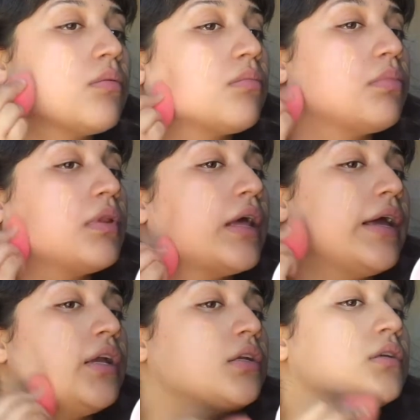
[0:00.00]

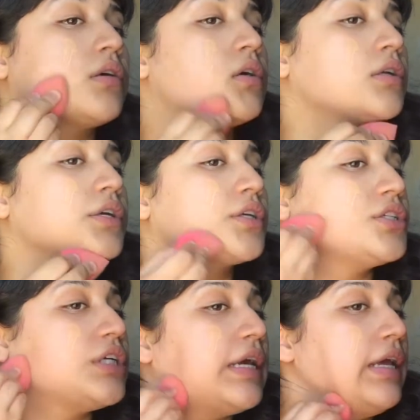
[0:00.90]
Blend on your
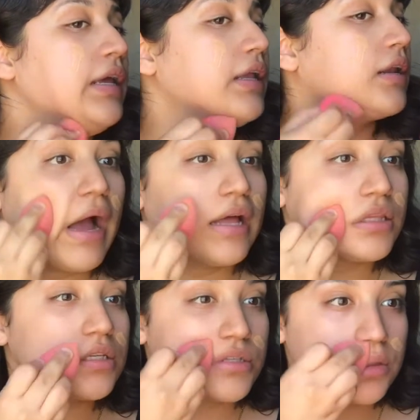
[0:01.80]
chin. Pat
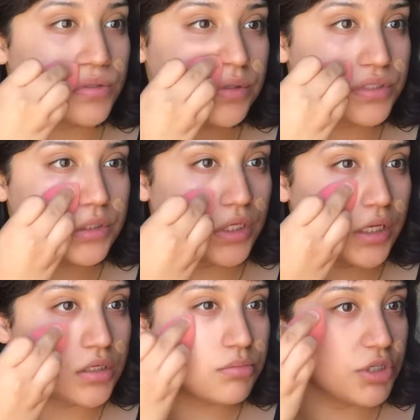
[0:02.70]
this into the
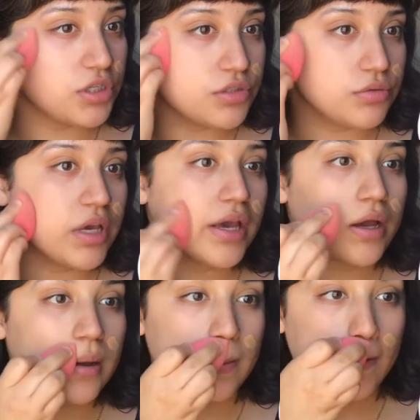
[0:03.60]
skin as much as you
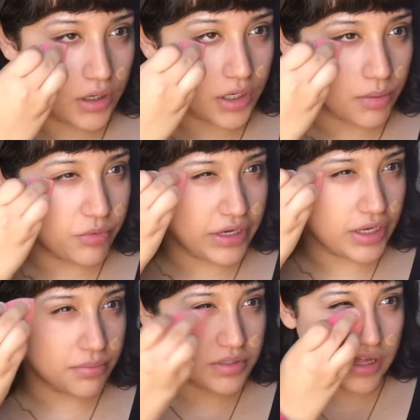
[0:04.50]
can. I'm going to bring it
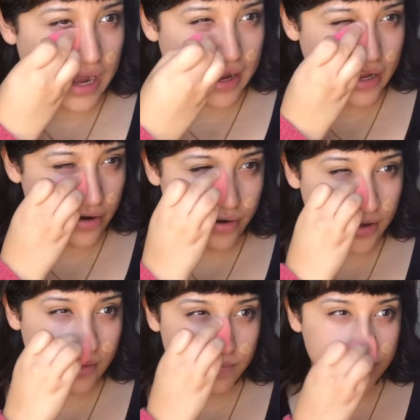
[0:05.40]
up to the eye
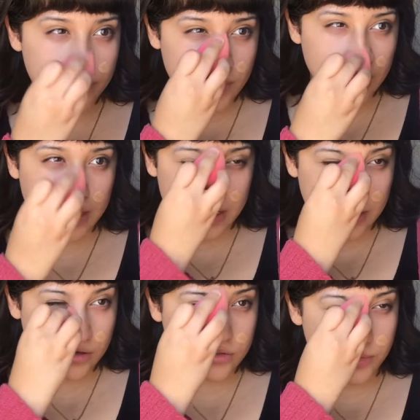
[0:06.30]
area
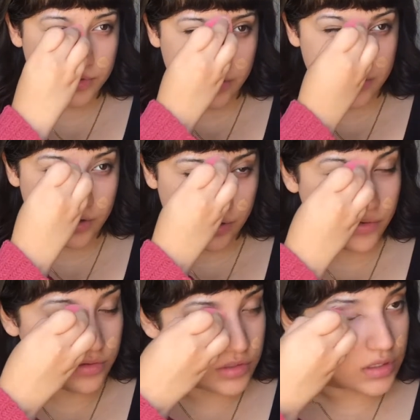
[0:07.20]
and on top of your
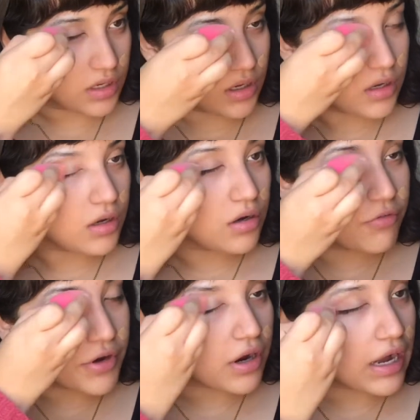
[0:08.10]
nose, for
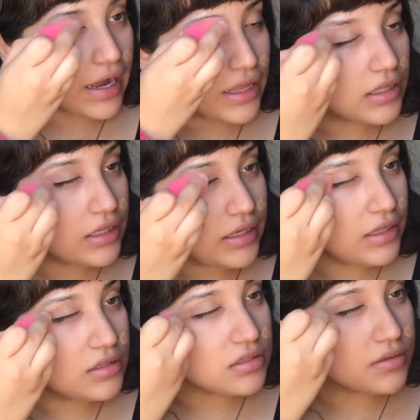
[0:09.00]
your eyelids.